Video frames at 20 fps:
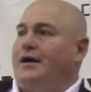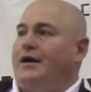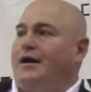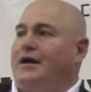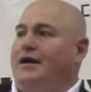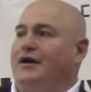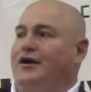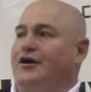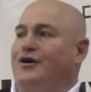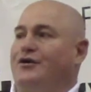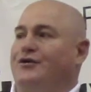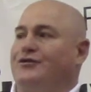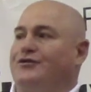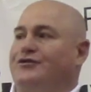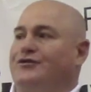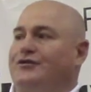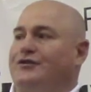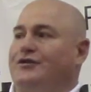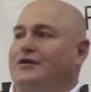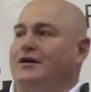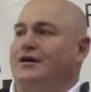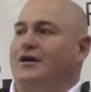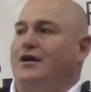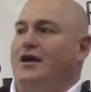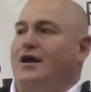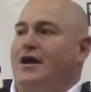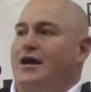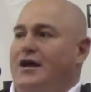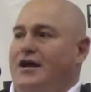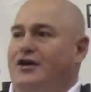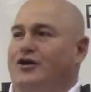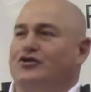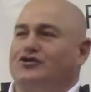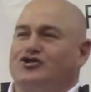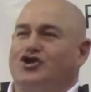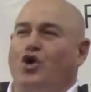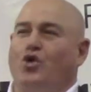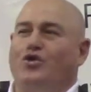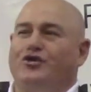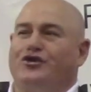he goes,
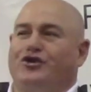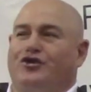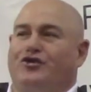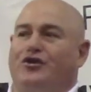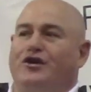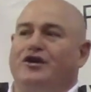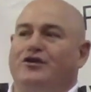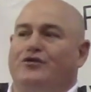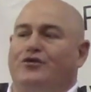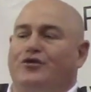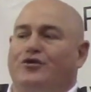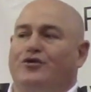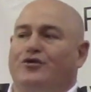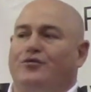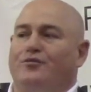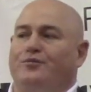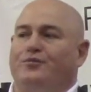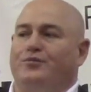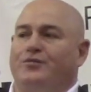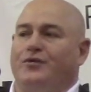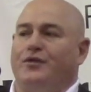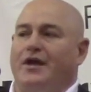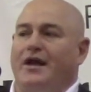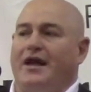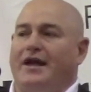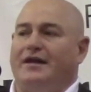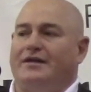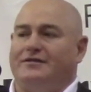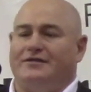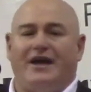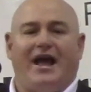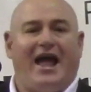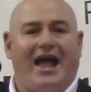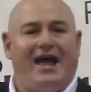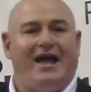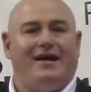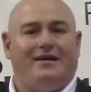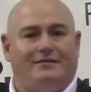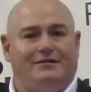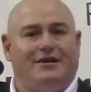go in the green room, and
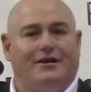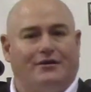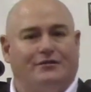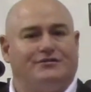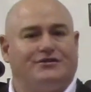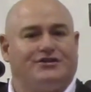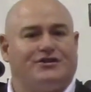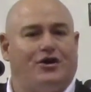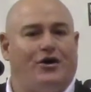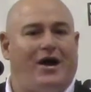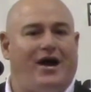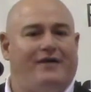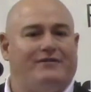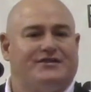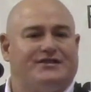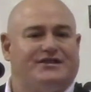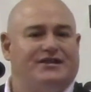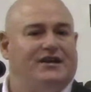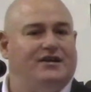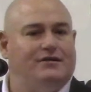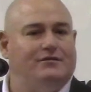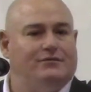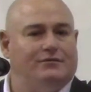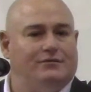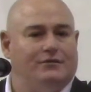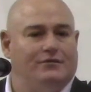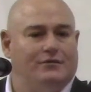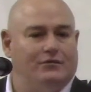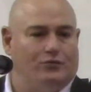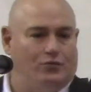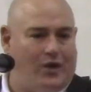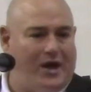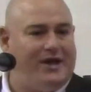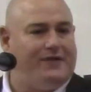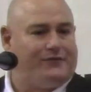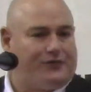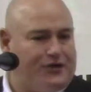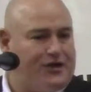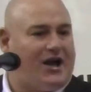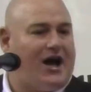just go have a seat and
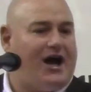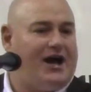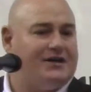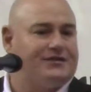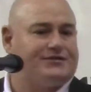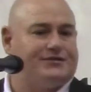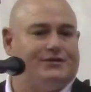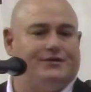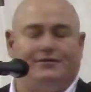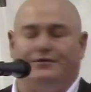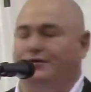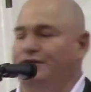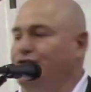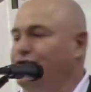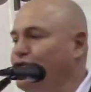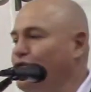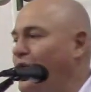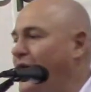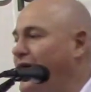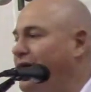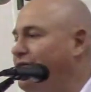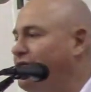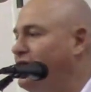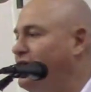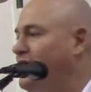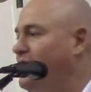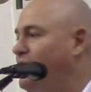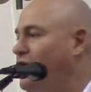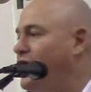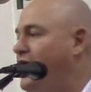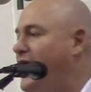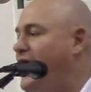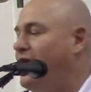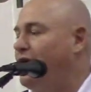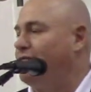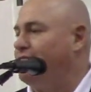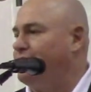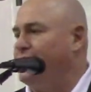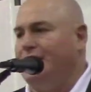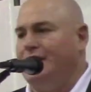wait for the concert, and you and your wife can come on
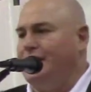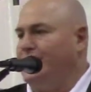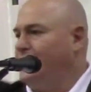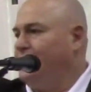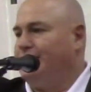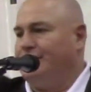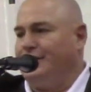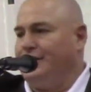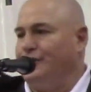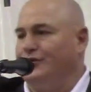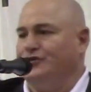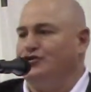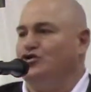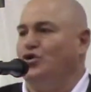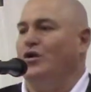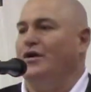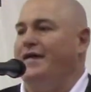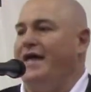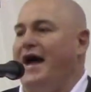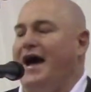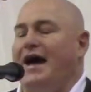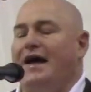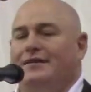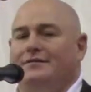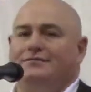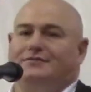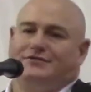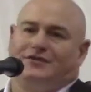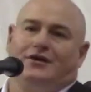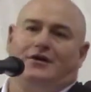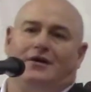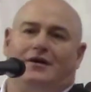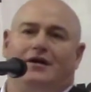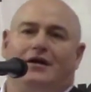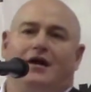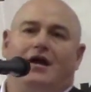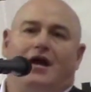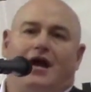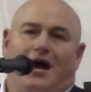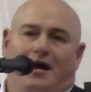out and, enjoy that. So
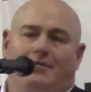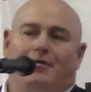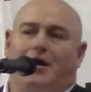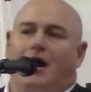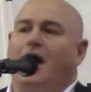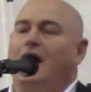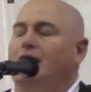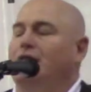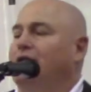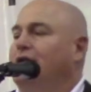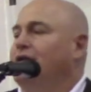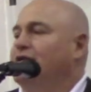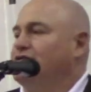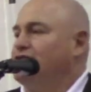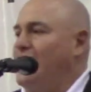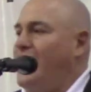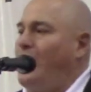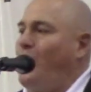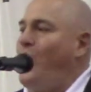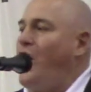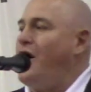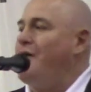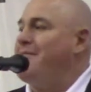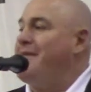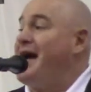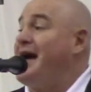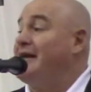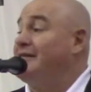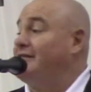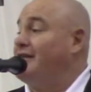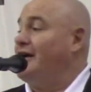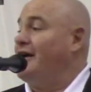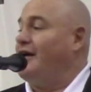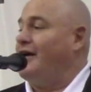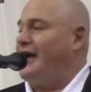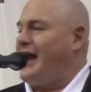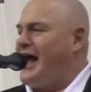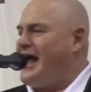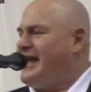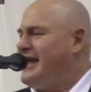I'm all right. So I walk back there,
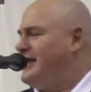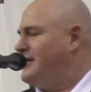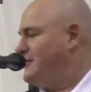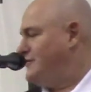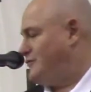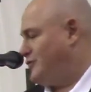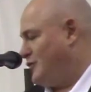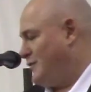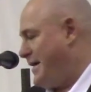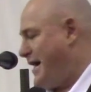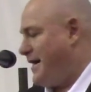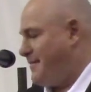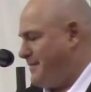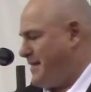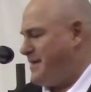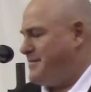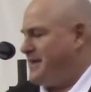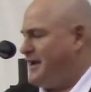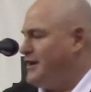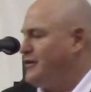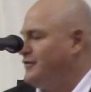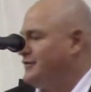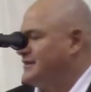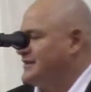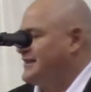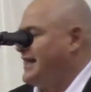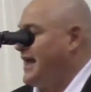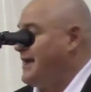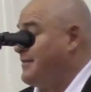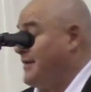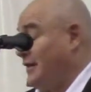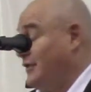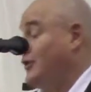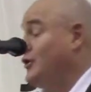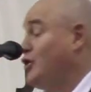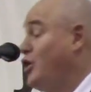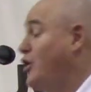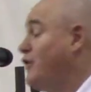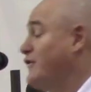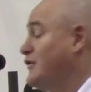and I get to about maybe here to this table, and I
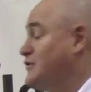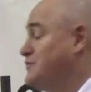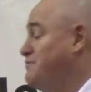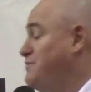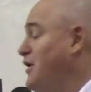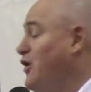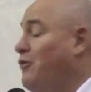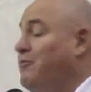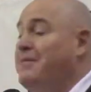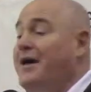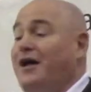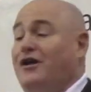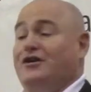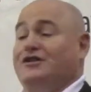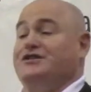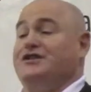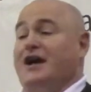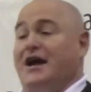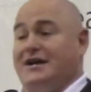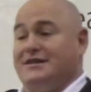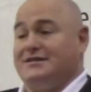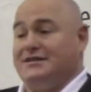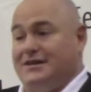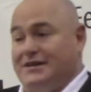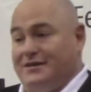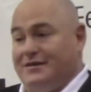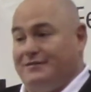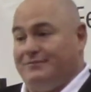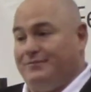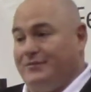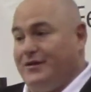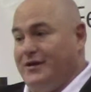look over, it's Bill Belichick sitting